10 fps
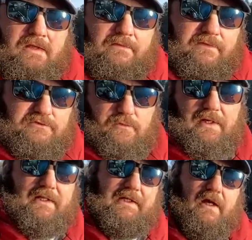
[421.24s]
There's
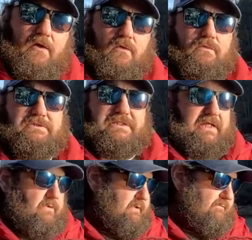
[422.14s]
really no
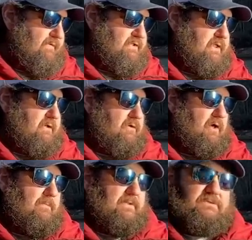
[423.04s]
secret to fishing a
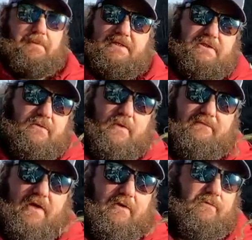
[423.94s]
grub, especially when I've
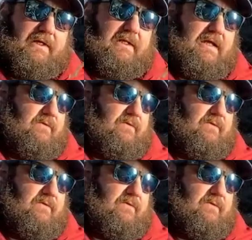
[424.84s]
got it rigged like